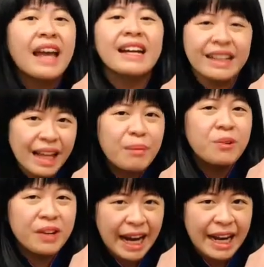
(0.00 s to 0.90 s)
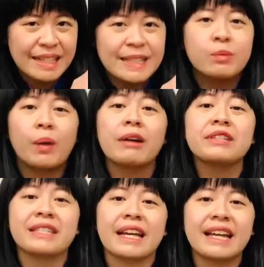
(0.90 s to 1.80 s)
clap your hands while
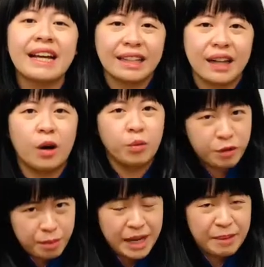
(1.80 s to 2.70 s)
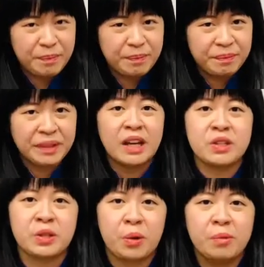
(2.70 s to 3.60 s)
singing along with me.
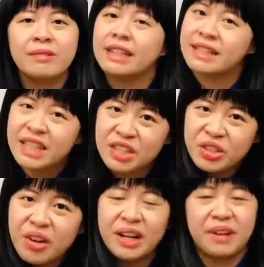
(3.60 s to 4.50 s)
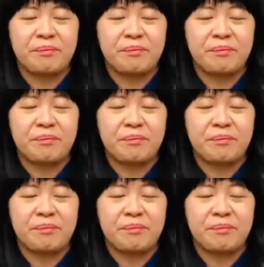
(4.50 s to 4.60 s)
So let's get started.